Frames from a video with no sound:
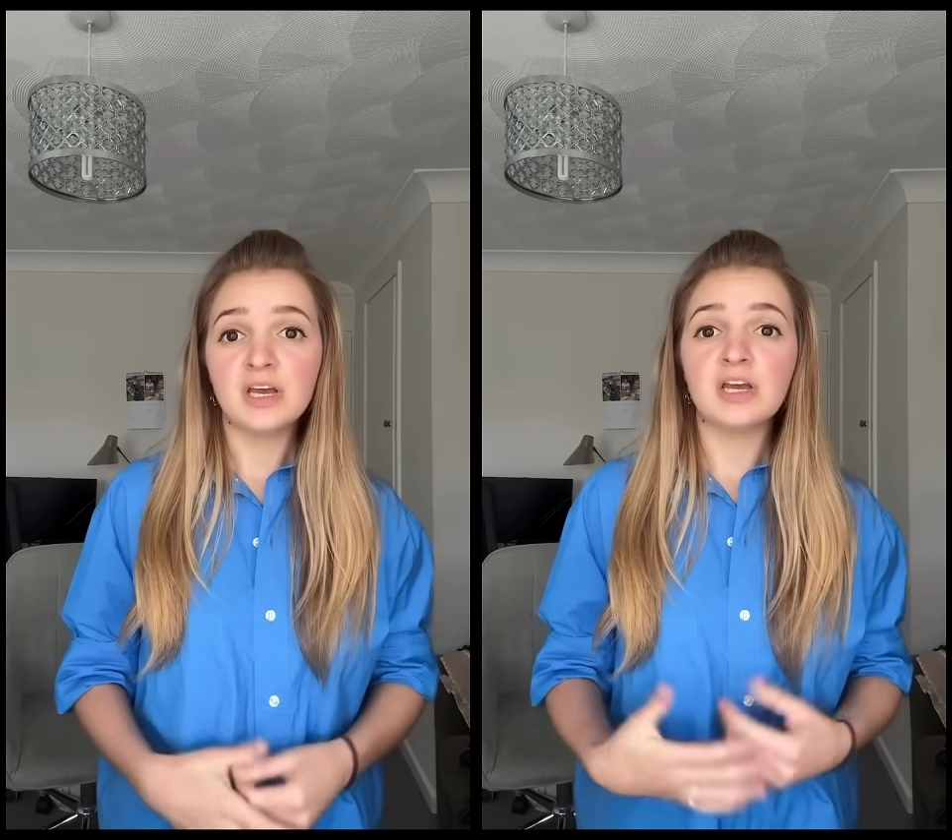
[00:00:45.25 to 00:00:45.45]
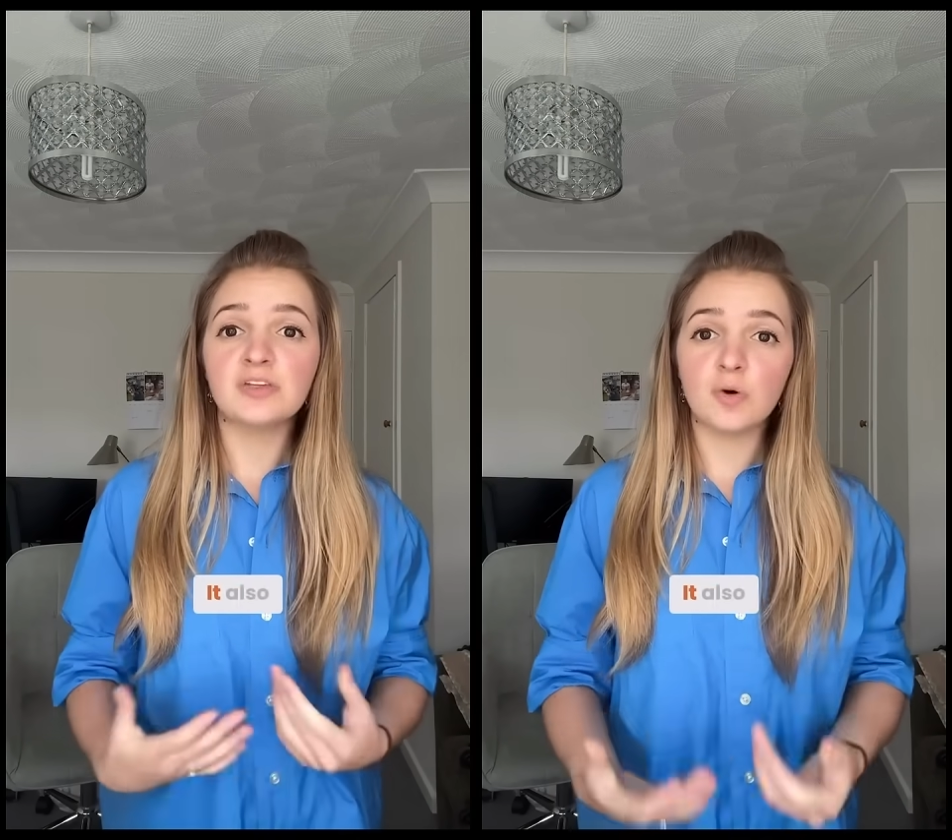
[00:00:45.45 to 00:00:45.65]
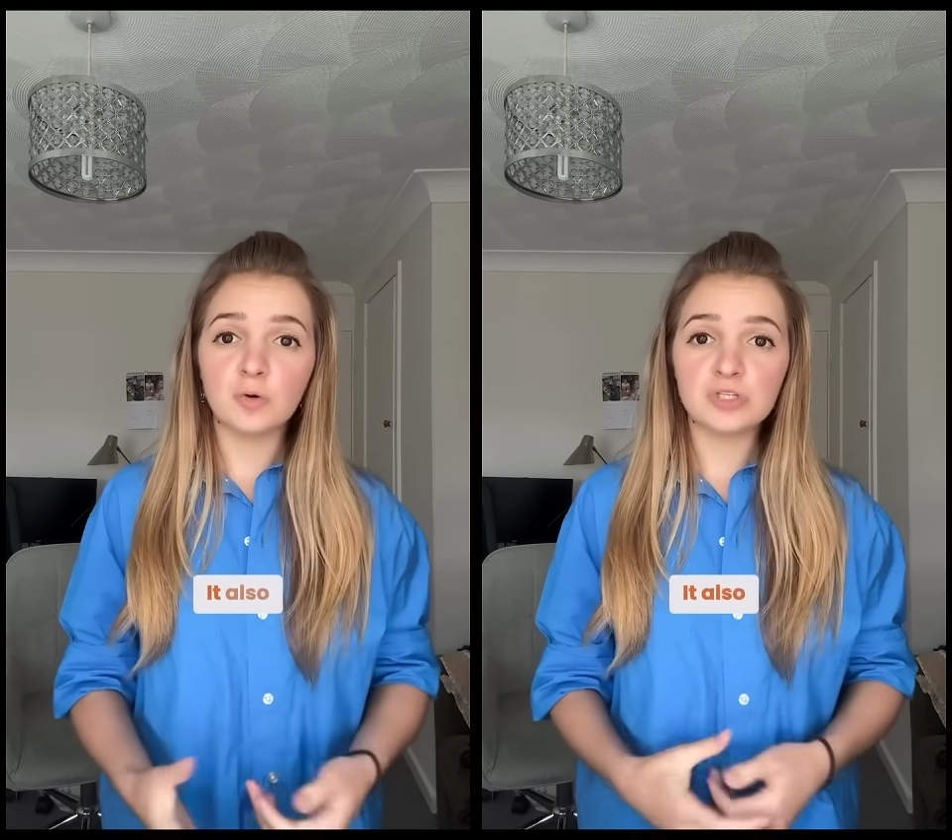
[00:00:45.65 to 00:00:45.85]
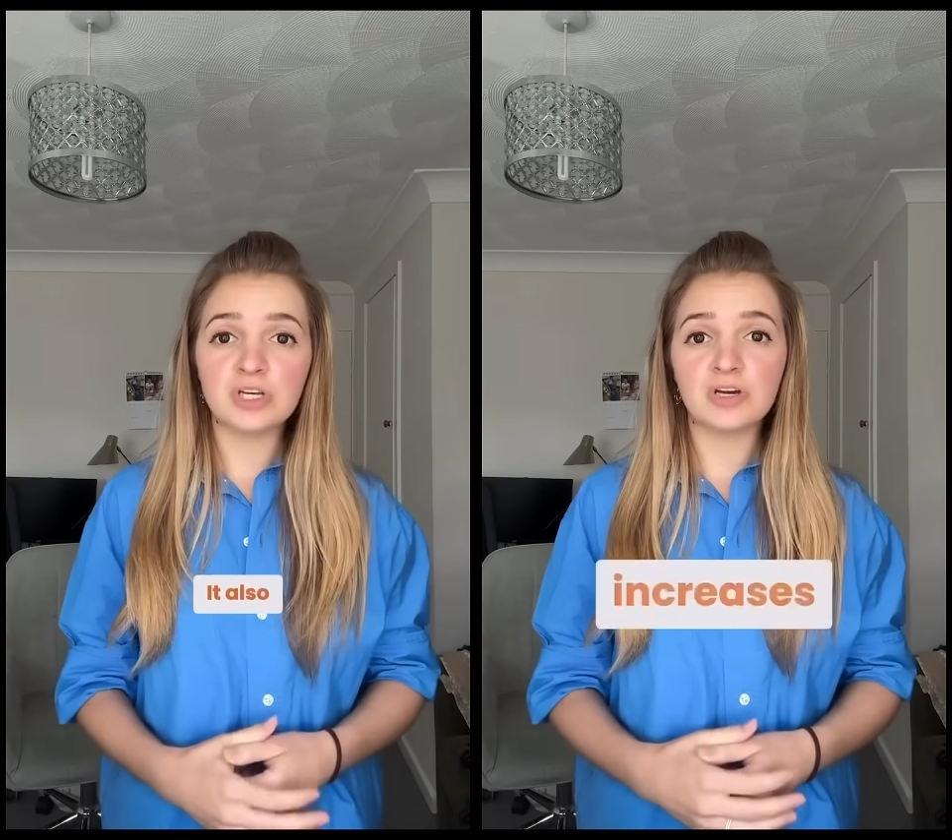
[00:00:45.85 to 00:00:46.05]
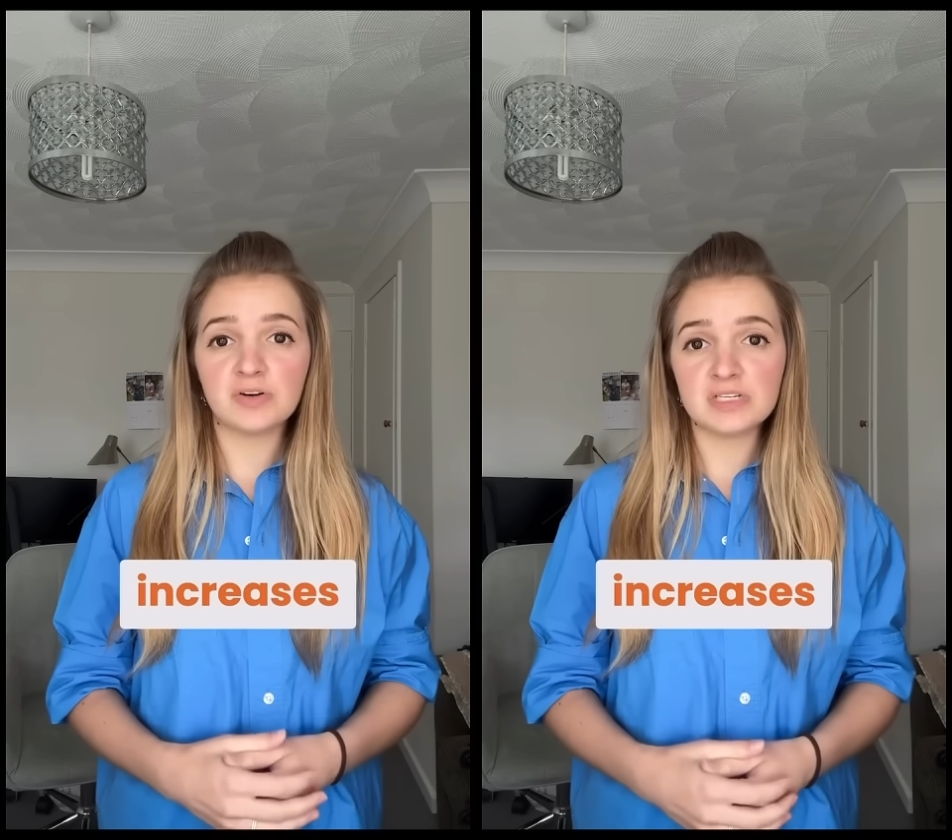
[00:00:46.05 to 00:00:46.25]
It also
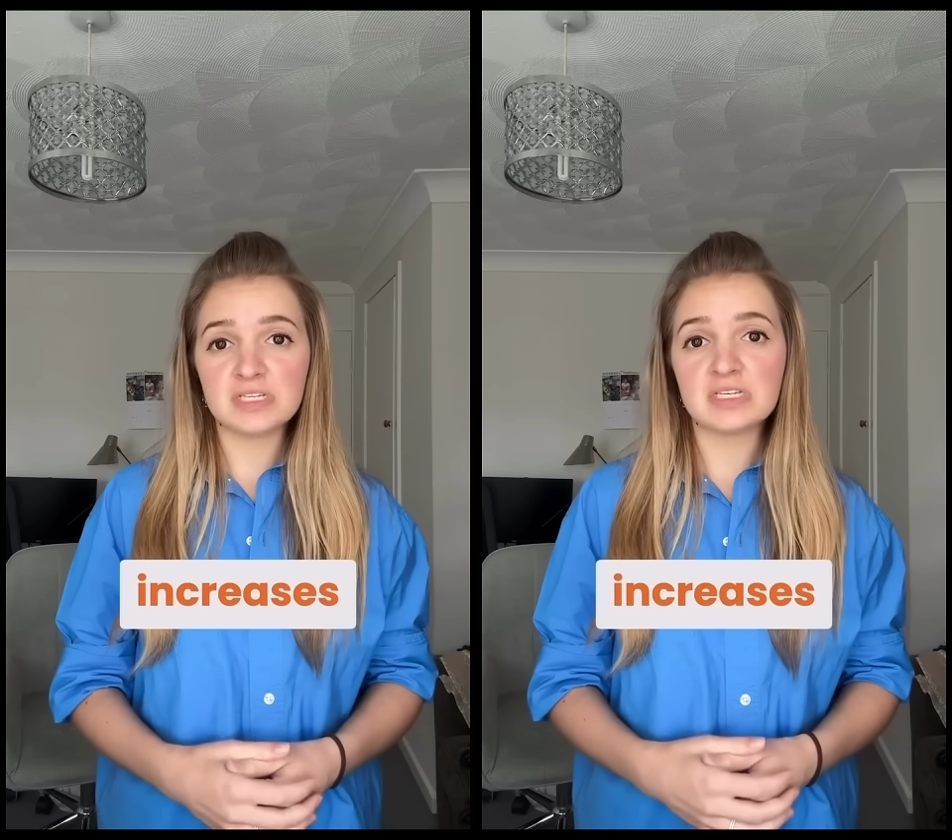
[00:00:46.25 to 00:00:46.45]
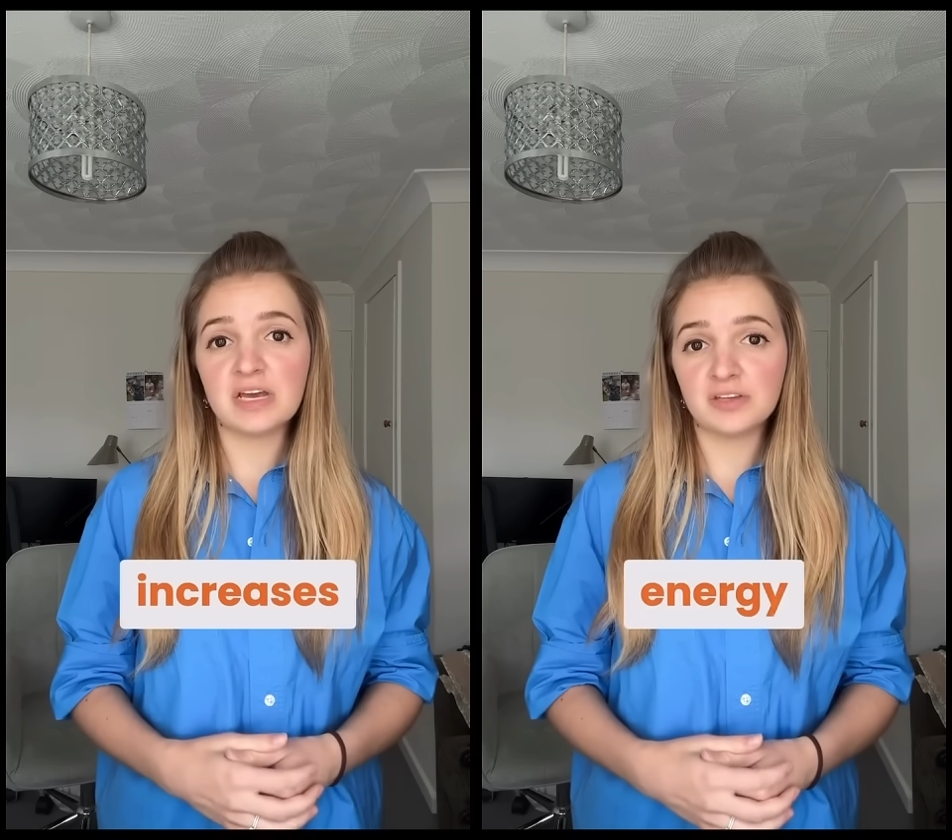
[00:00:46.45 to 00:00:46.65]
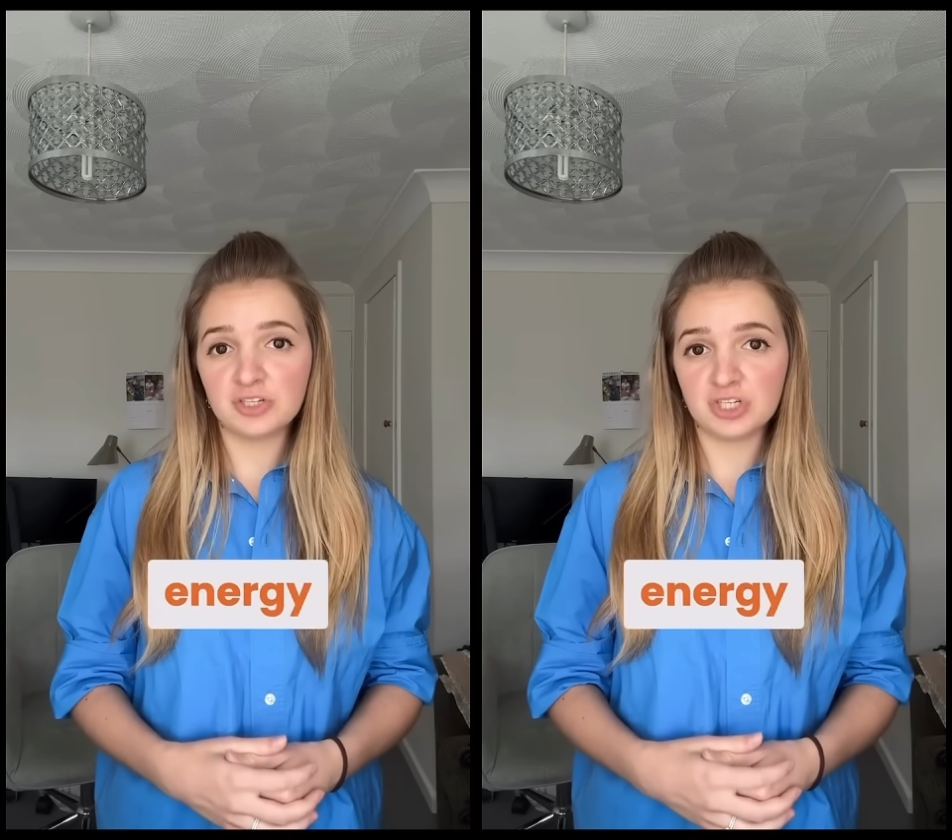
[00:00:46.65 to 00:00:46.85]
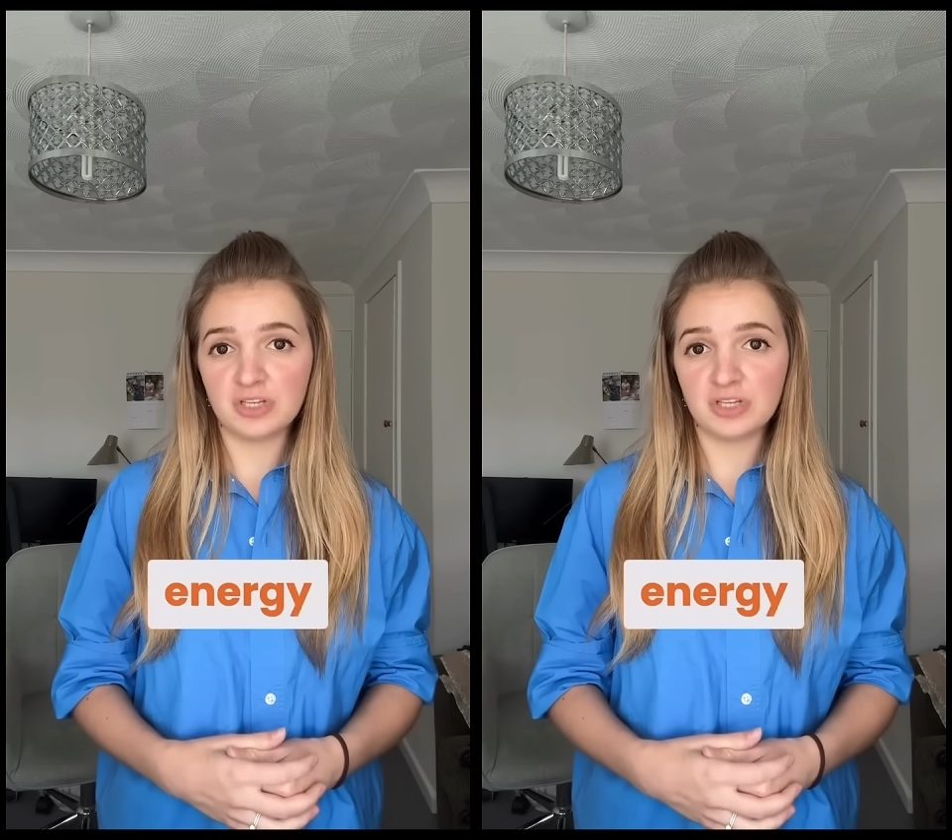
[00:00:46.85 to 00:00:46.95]
increases energy